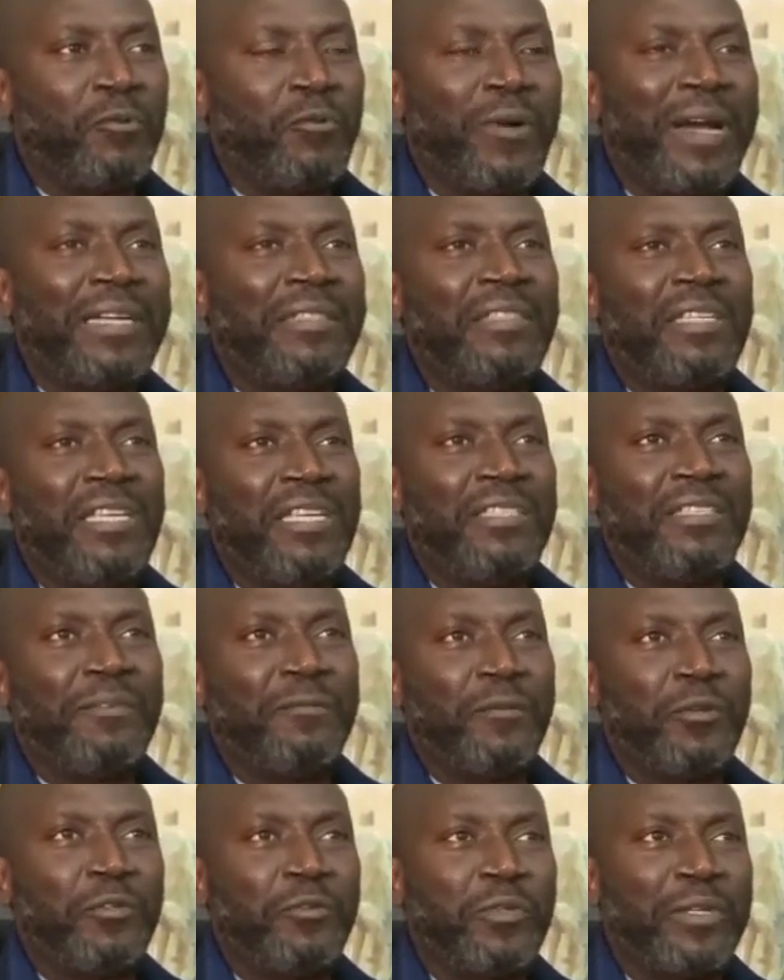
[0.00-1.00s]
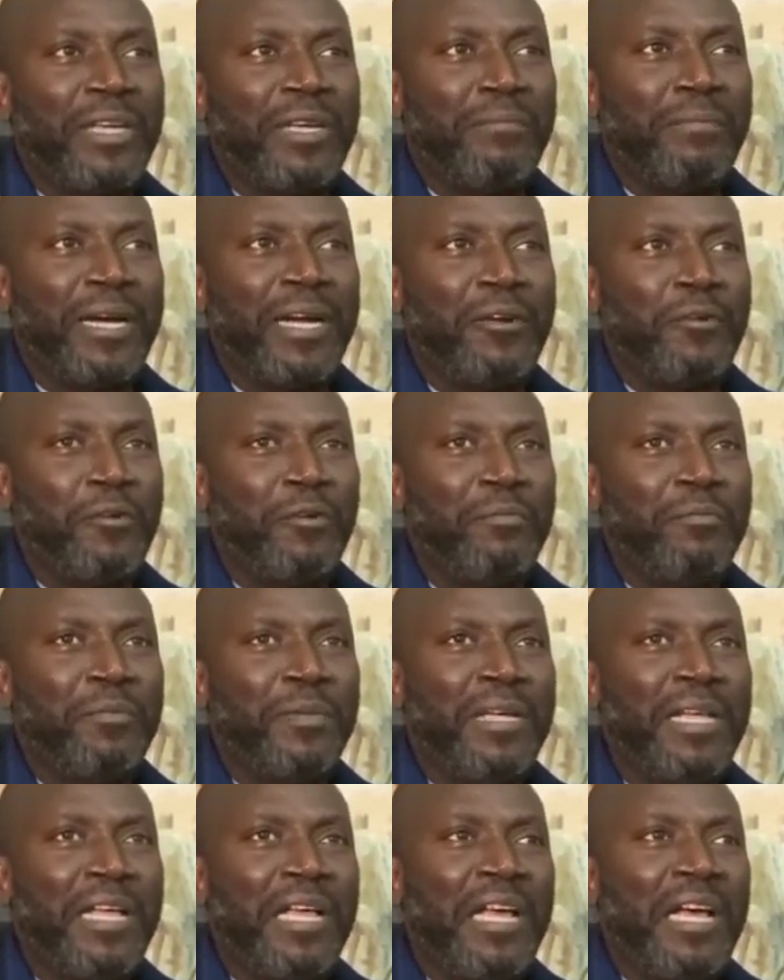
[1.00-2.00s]
quite easy for you to get back home
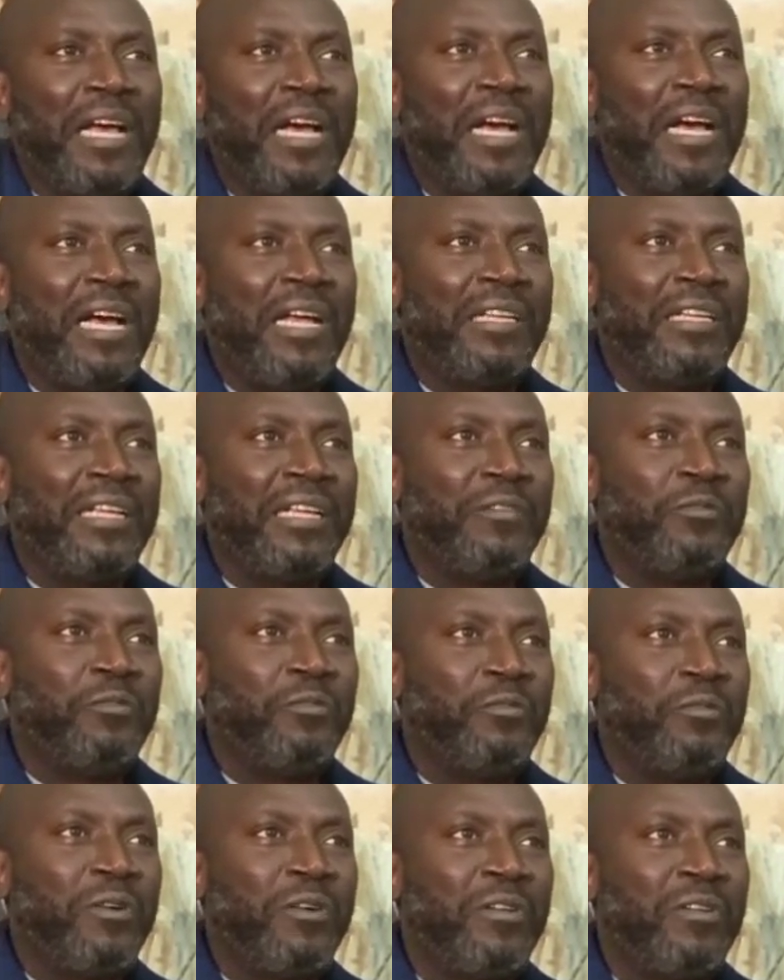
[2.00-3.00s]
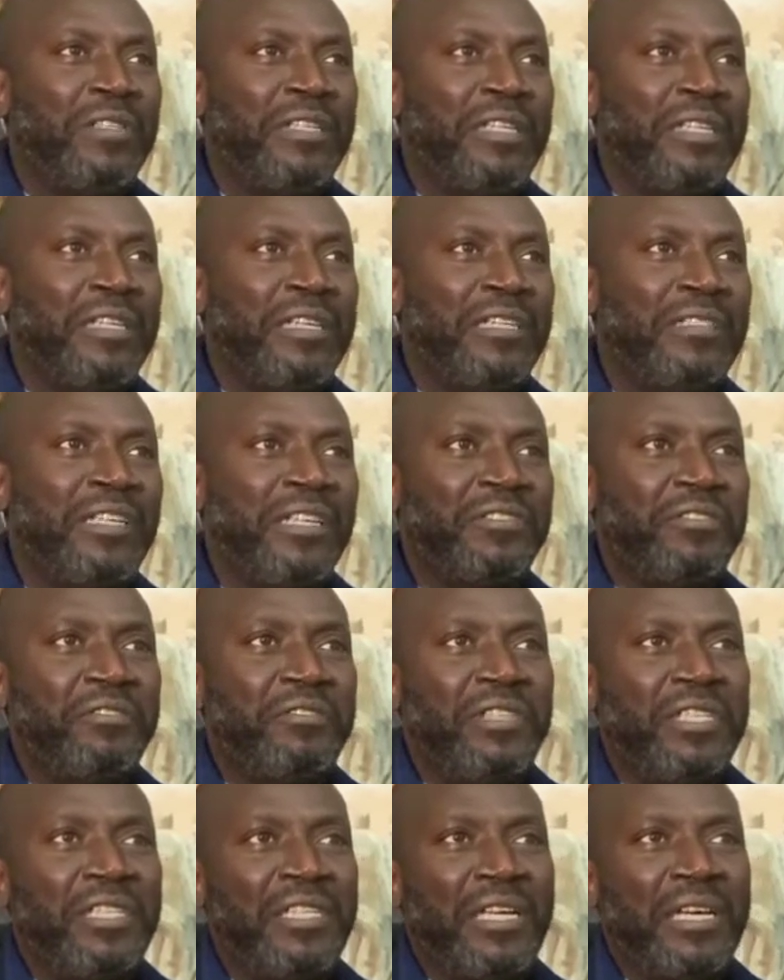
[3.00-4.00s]
and then do all the
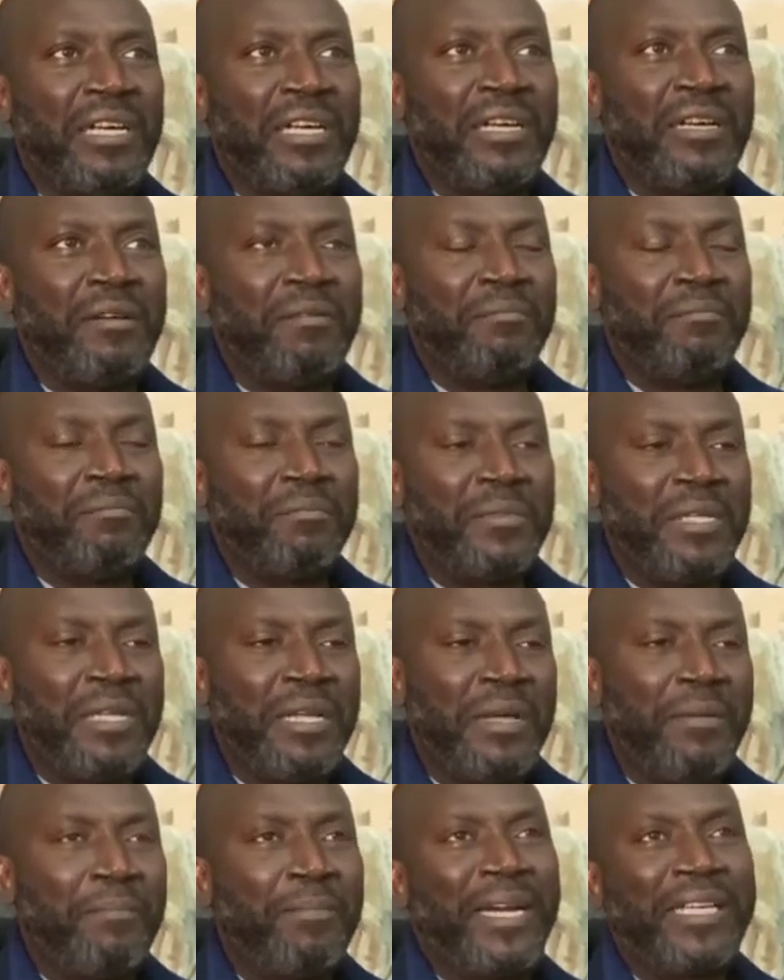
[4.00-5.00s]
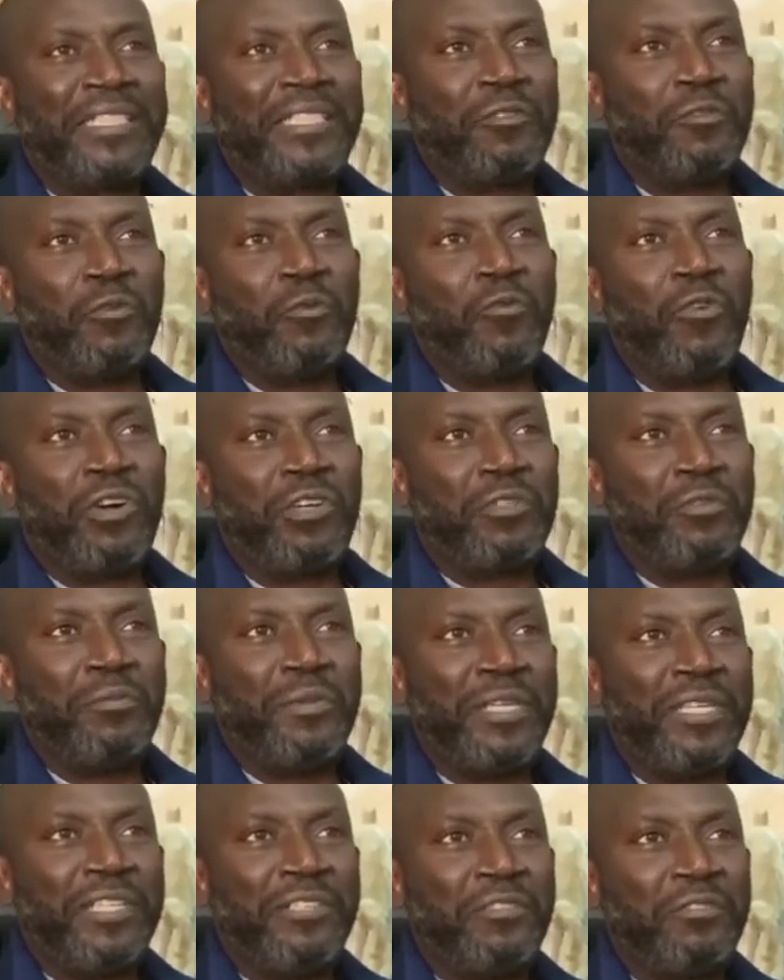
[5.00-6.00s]
necessary practical work
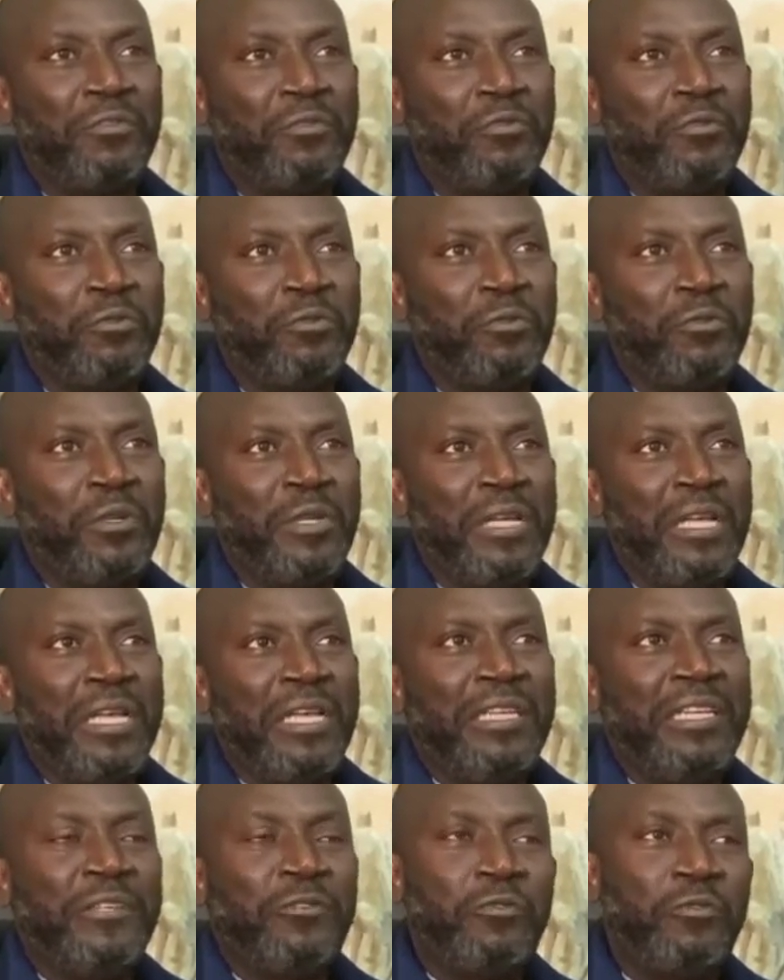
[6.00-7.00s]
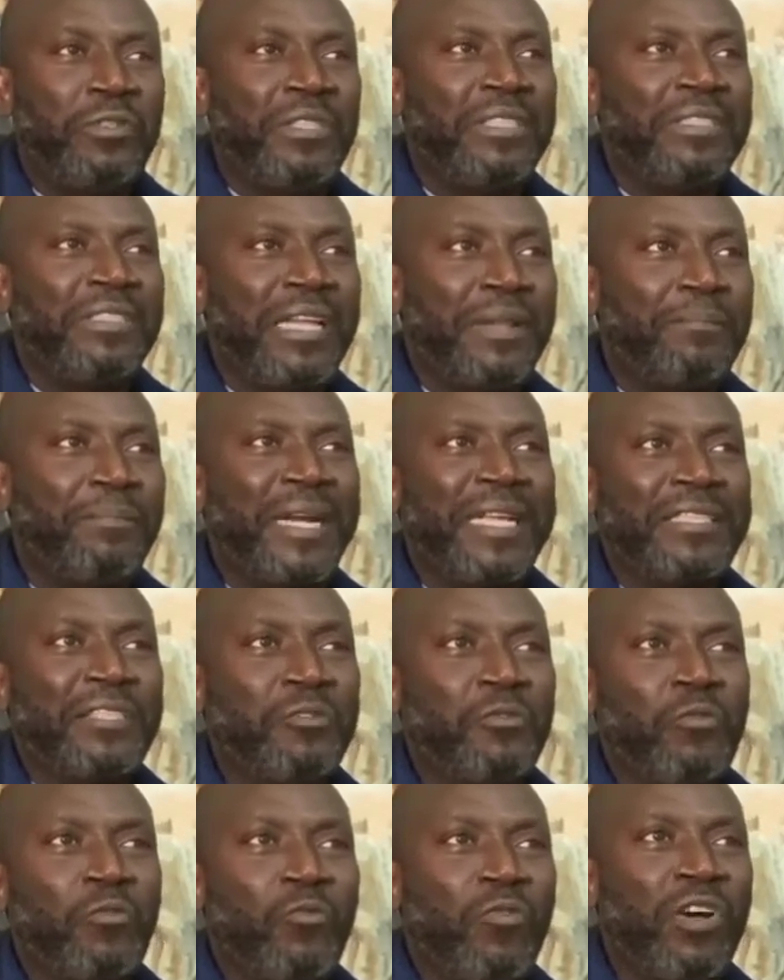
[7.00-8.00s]
you may need to do. The truth is that
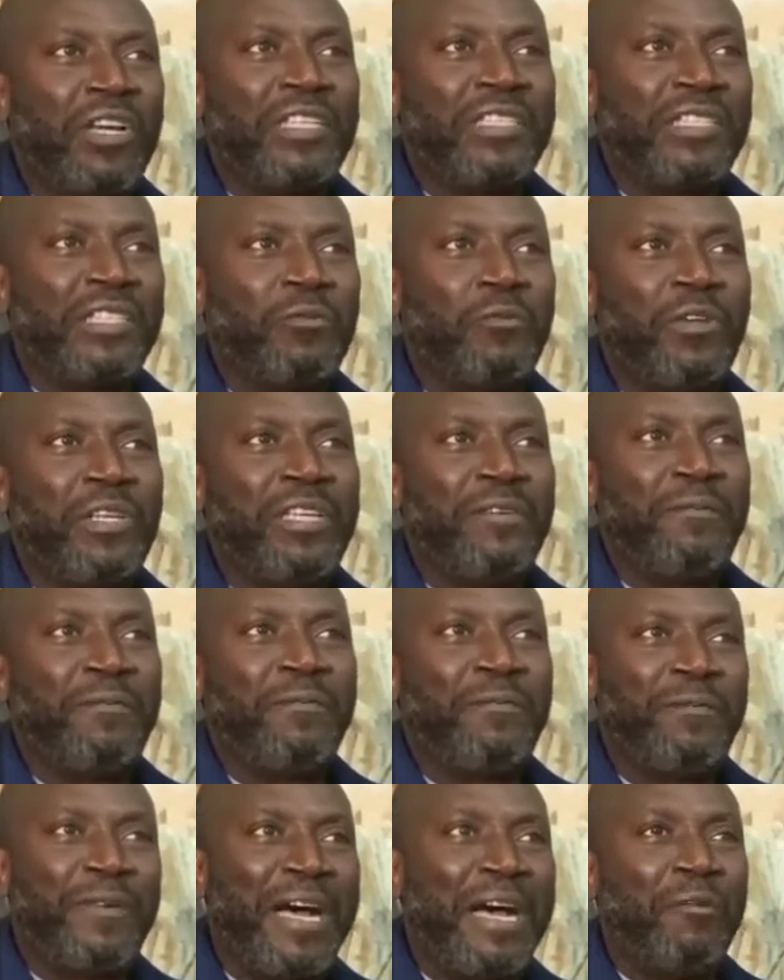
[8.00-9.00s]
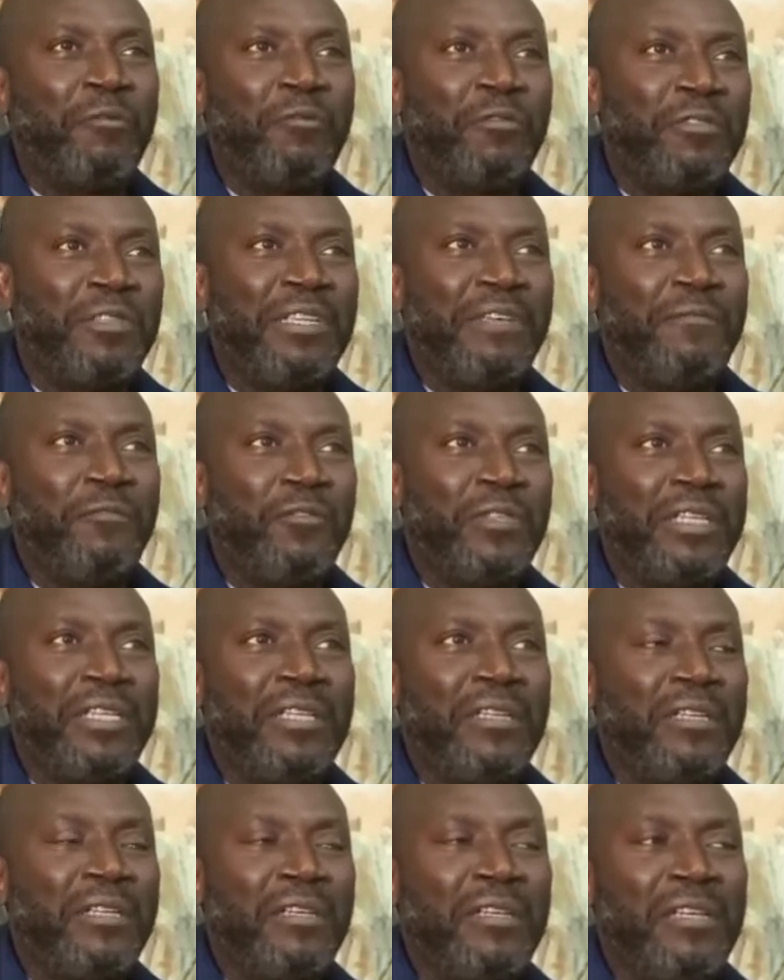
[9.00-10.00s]
practical work is equally found even
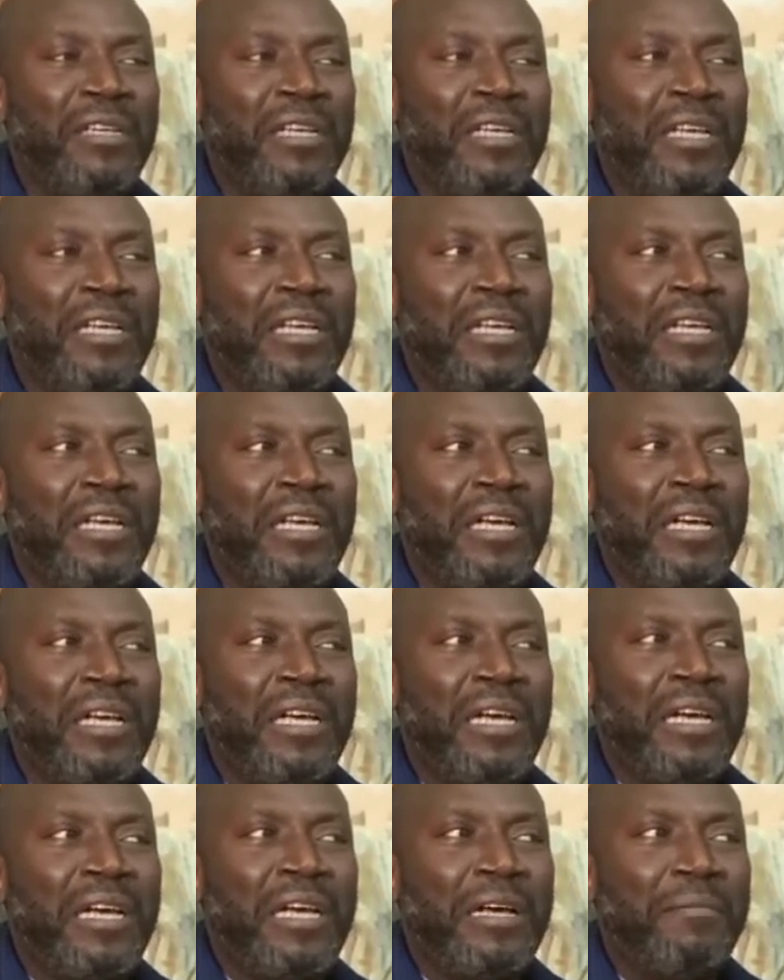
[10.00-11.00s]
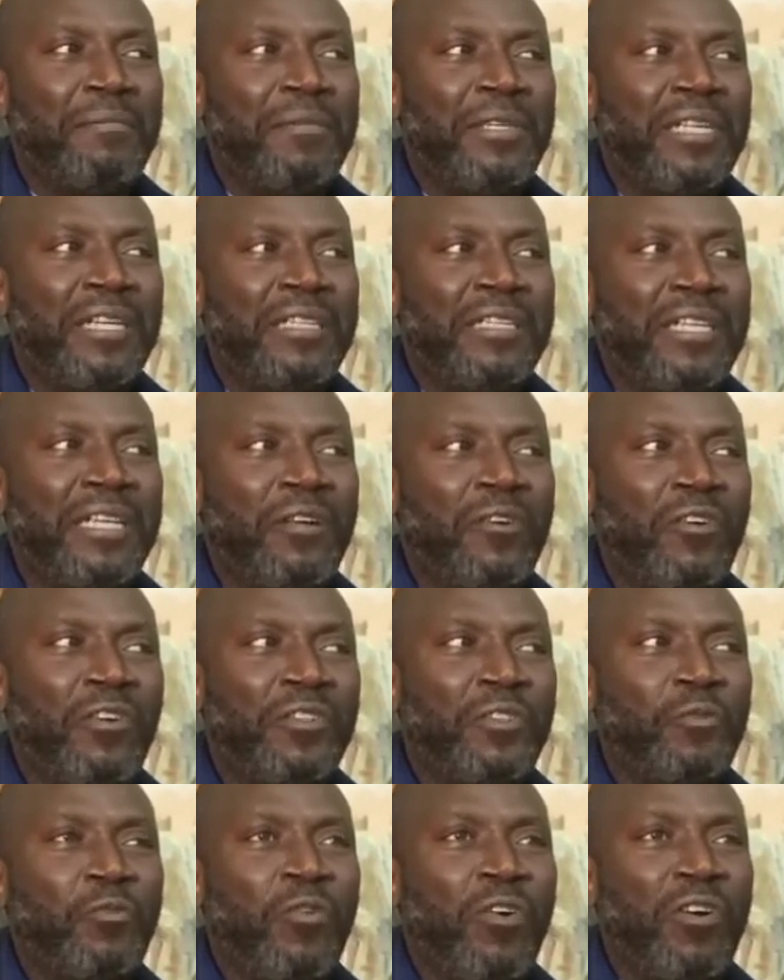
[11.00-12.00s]
in the
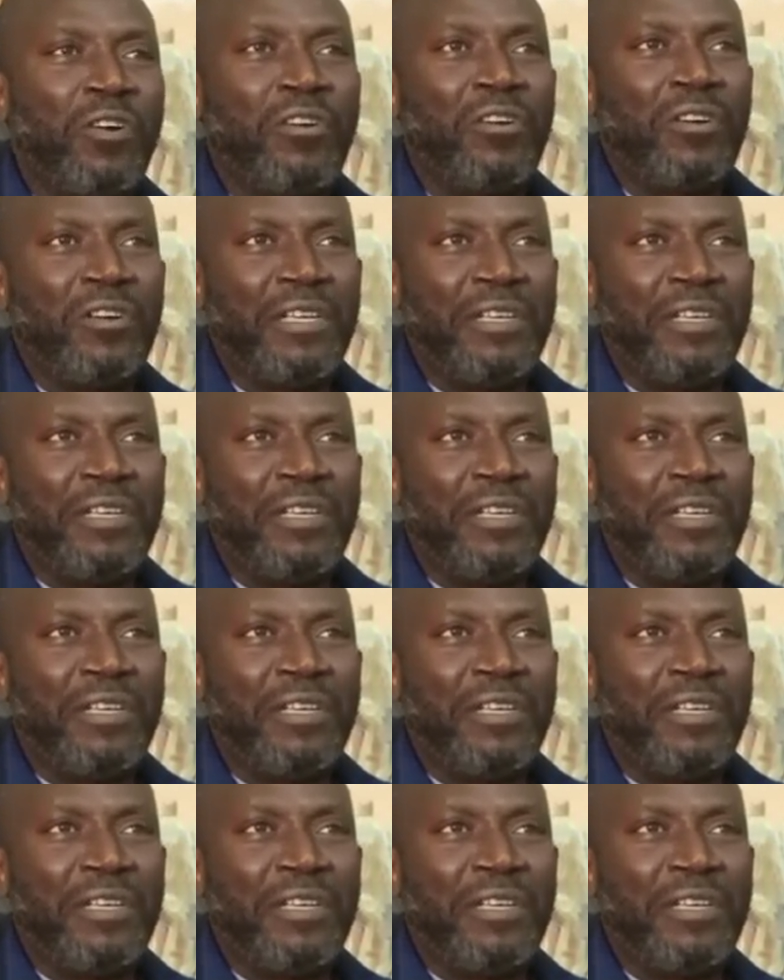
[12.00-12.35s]
coursework,